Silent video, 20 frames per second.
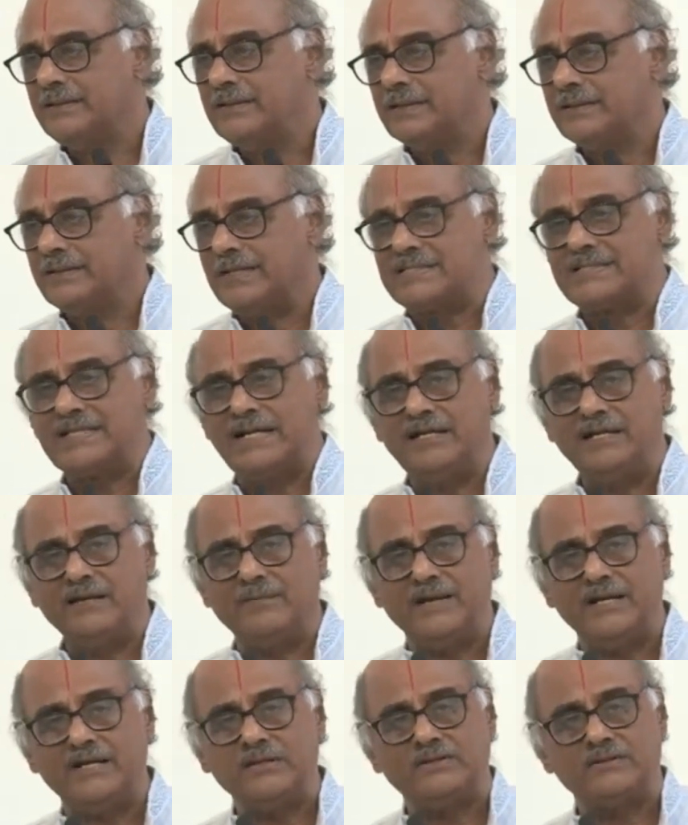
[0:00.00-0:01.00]
The
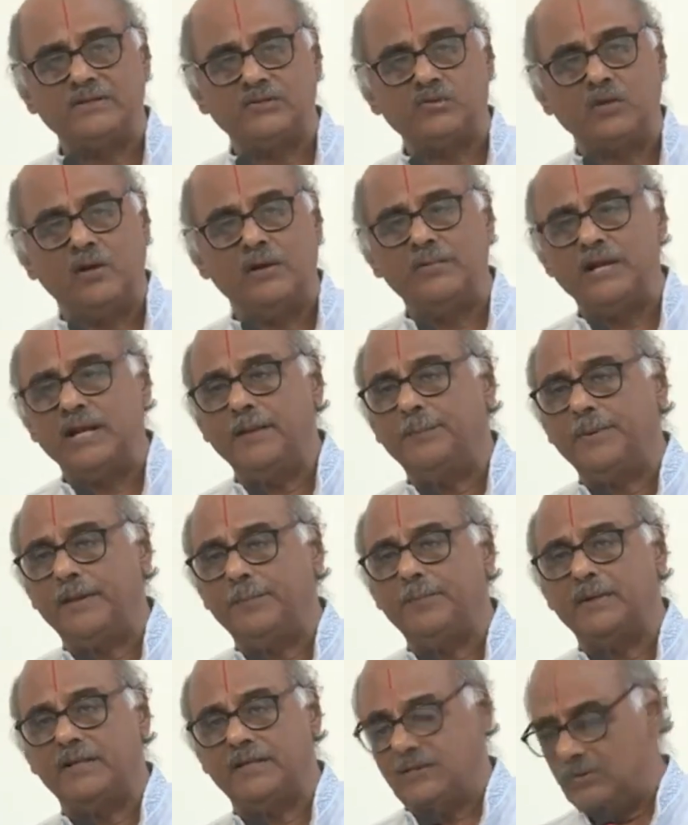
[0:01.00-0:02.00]
sentiment is so many people,